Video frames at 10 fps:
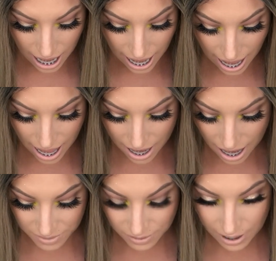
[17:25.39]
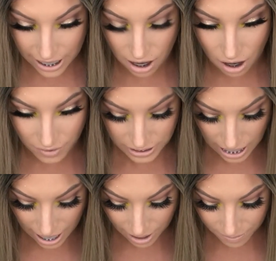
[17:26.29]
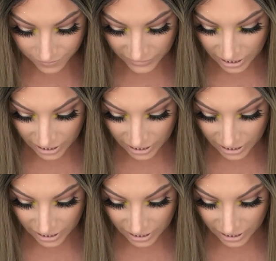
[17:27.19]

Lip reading: And I was wearing it all the time.